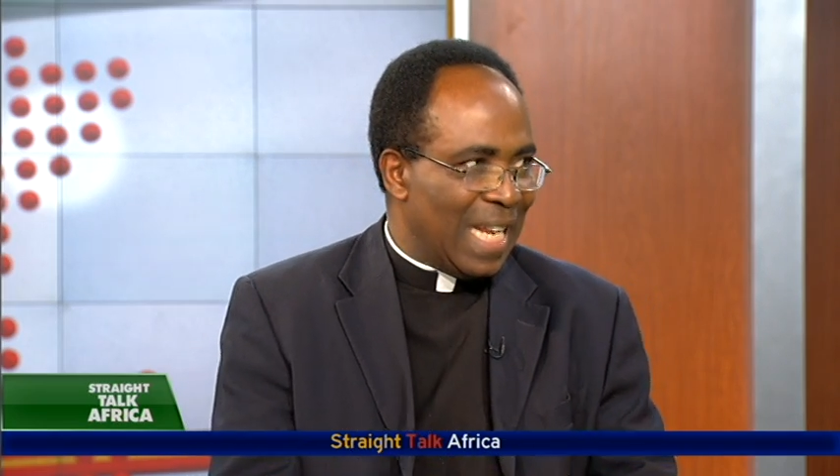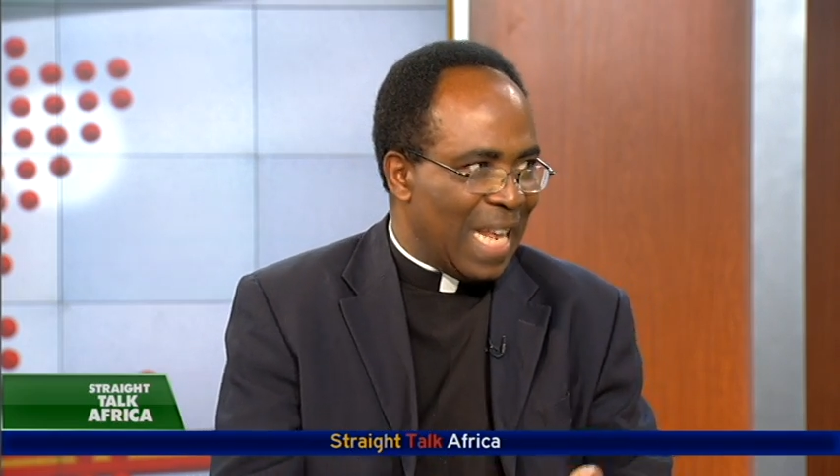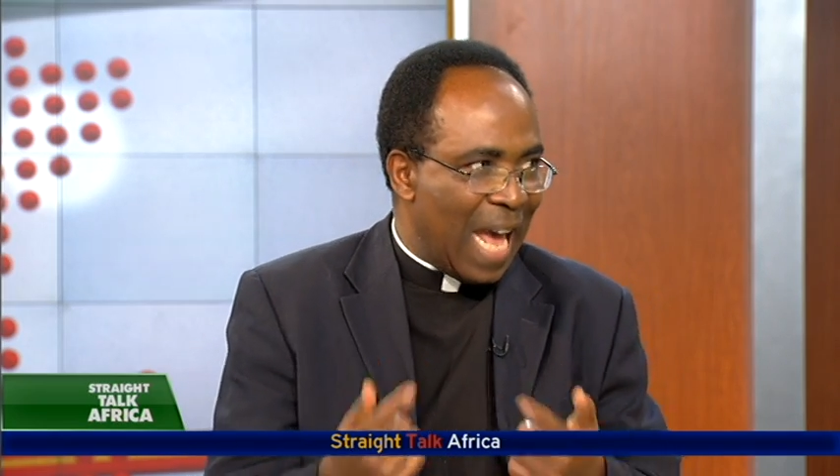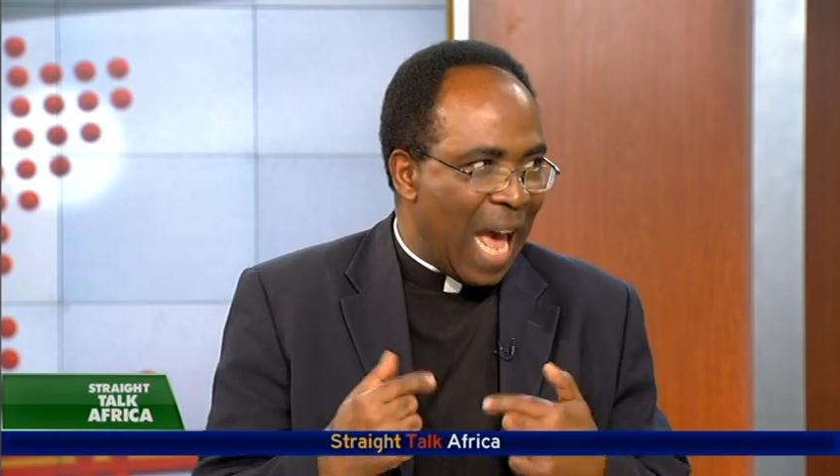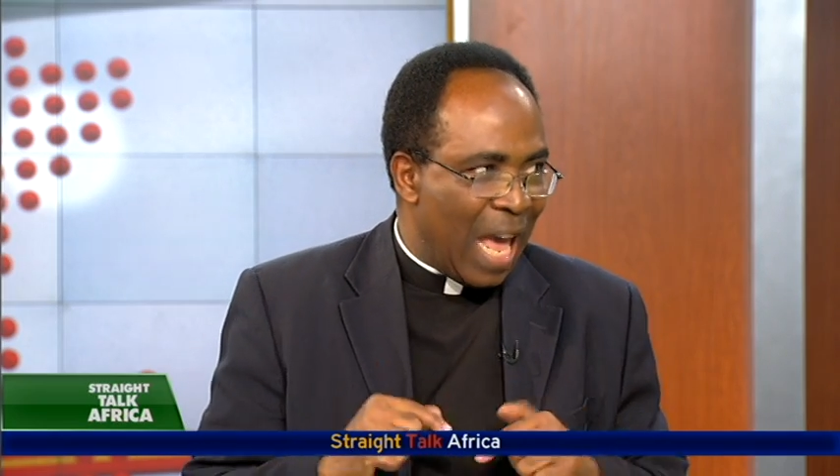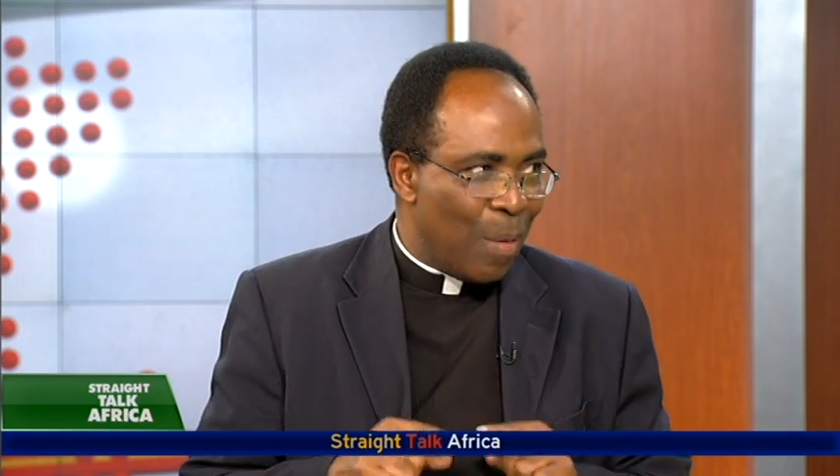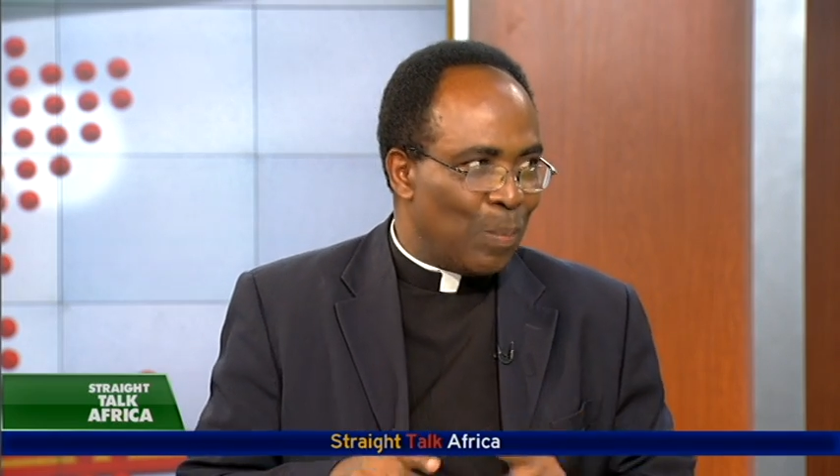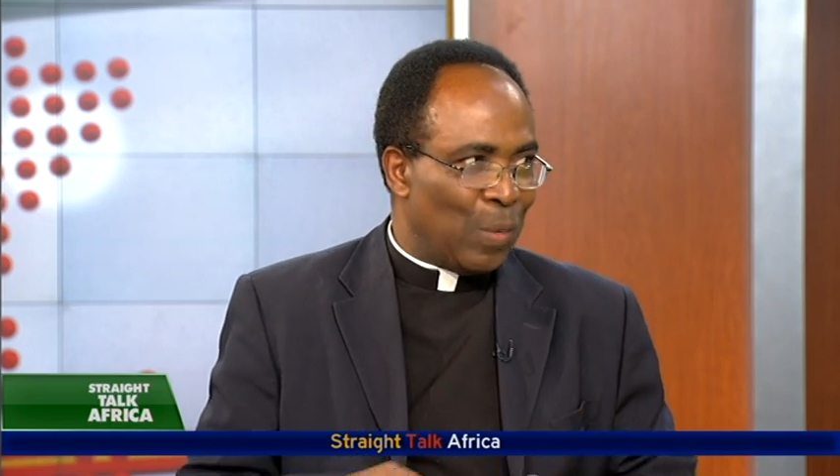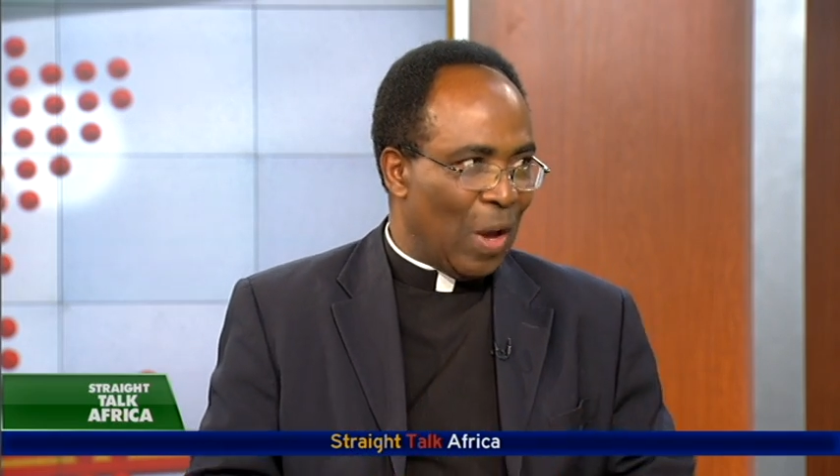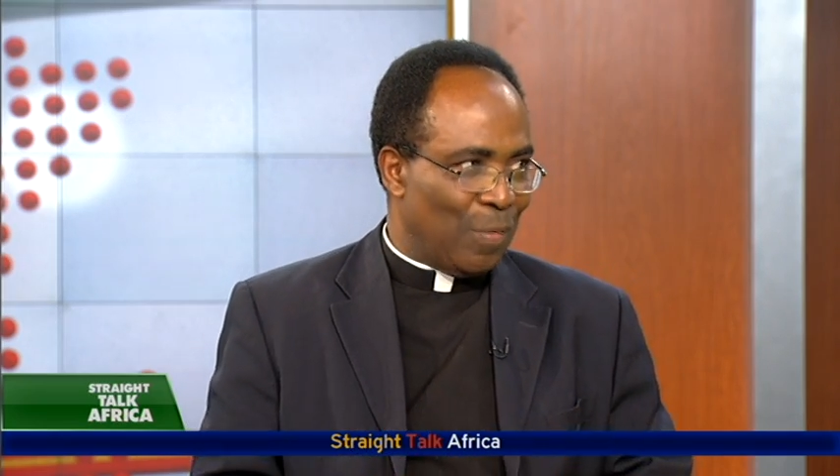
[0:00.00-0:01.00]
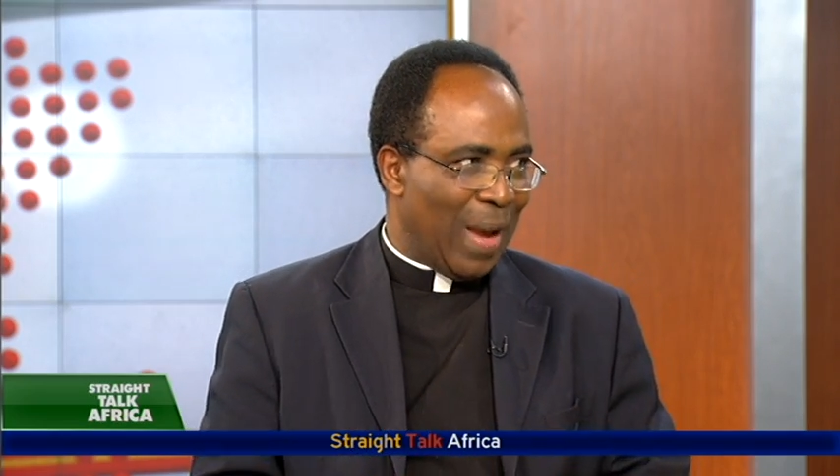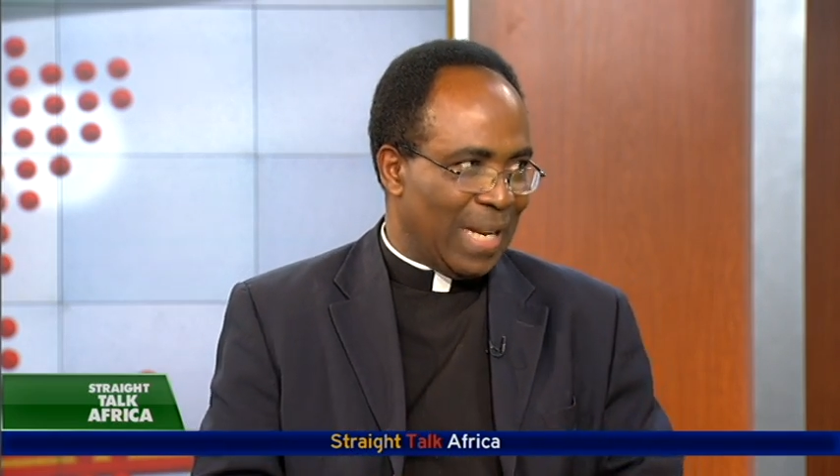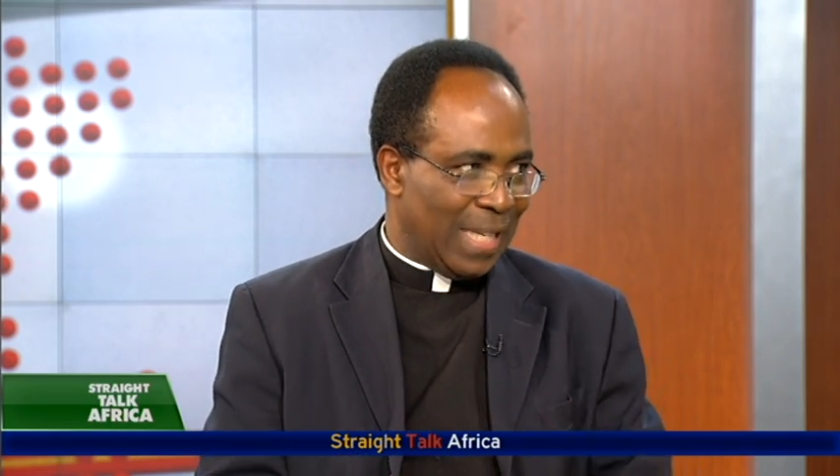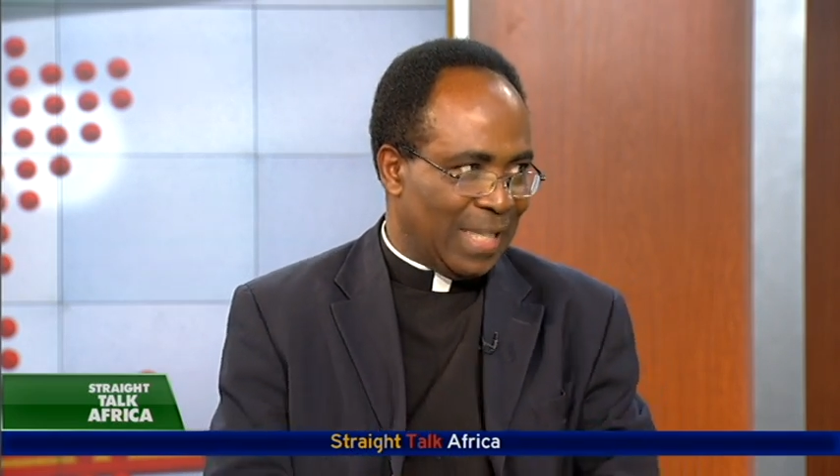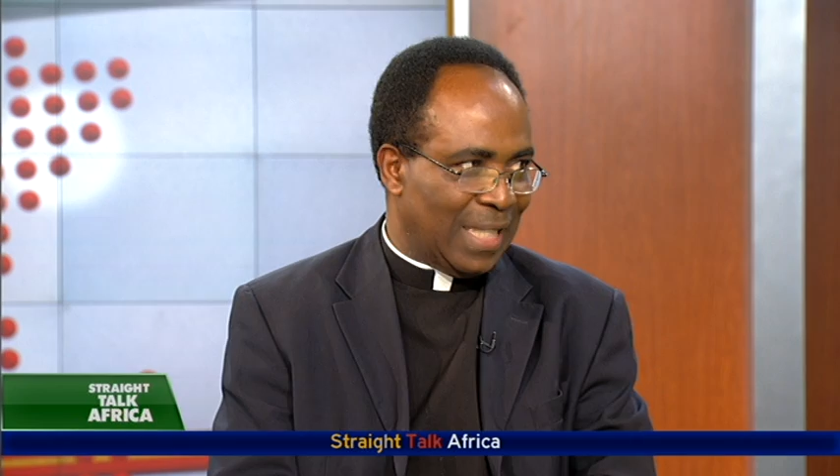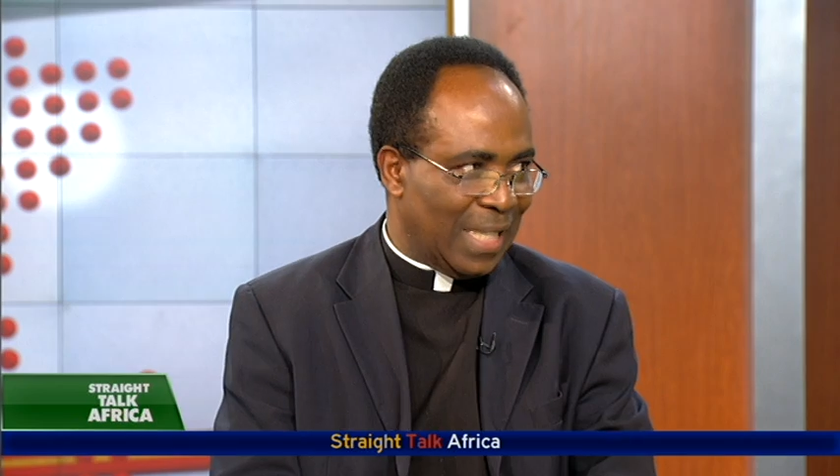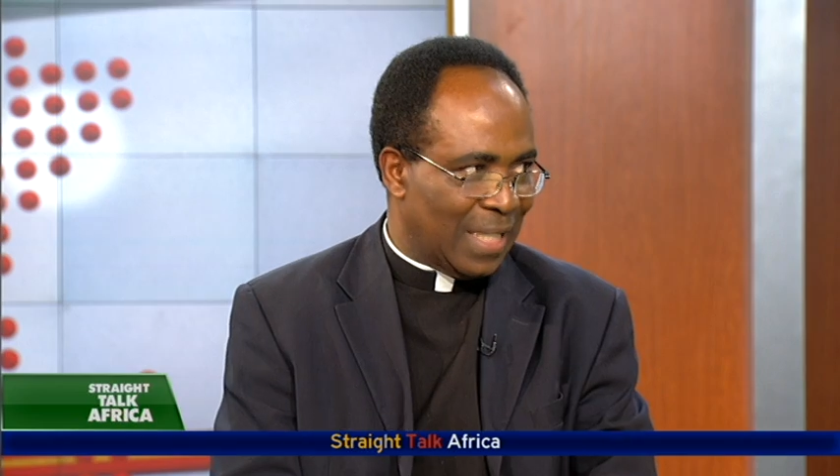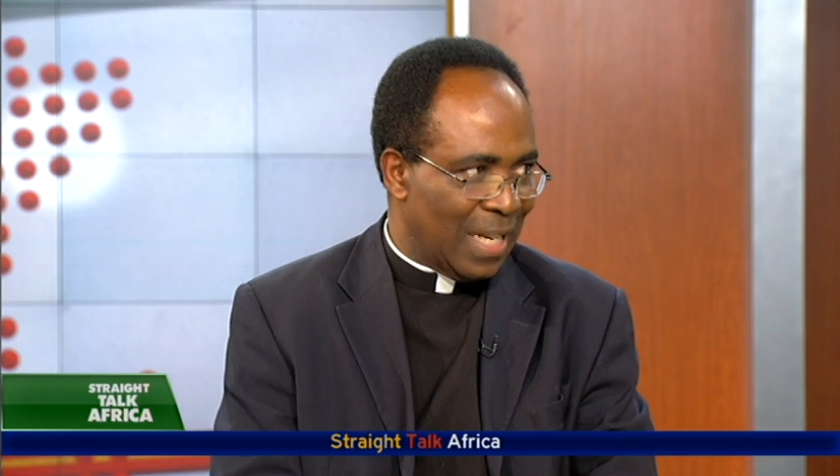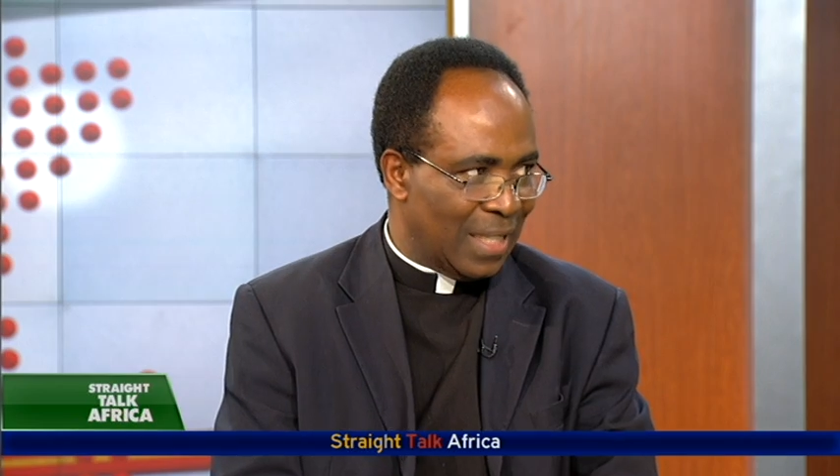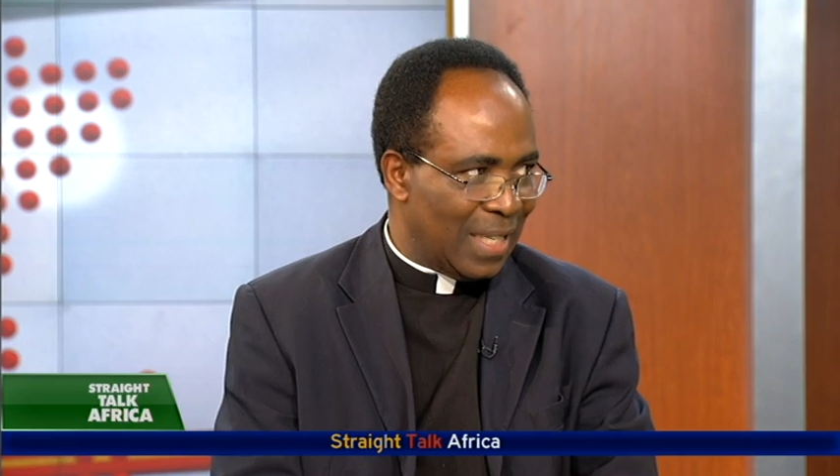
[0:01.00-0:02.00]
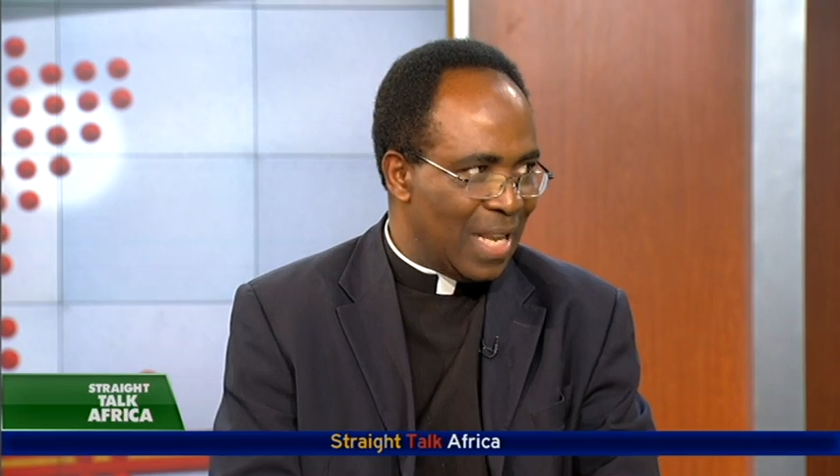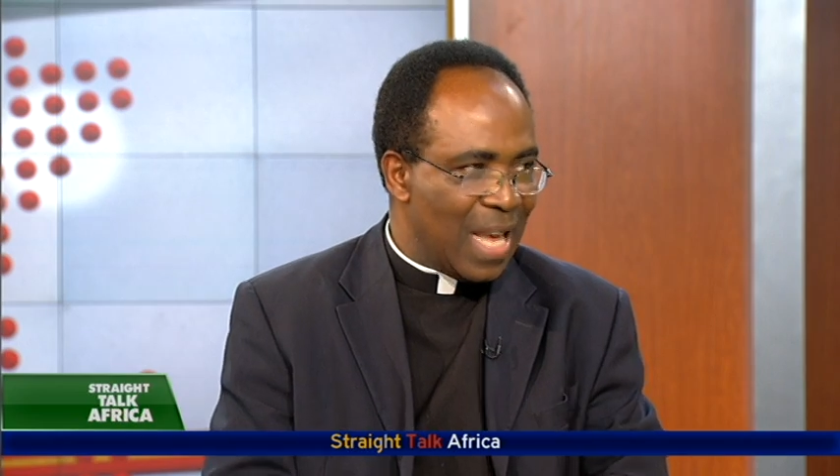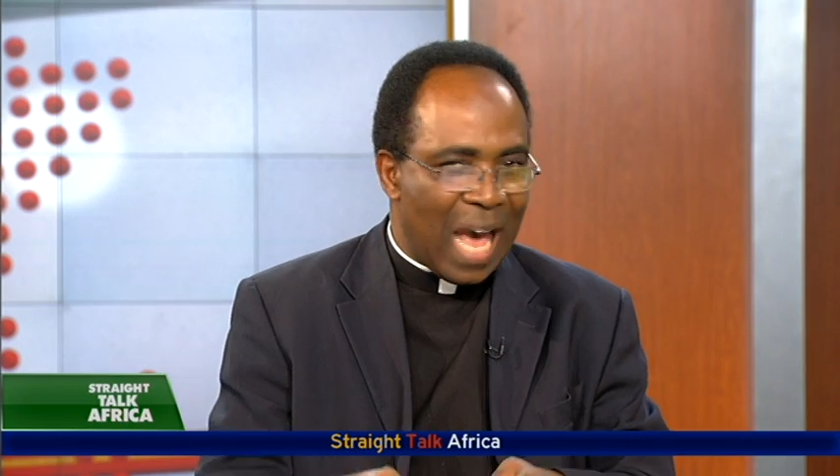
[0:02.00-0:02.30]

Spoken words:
they are employed by the citizens.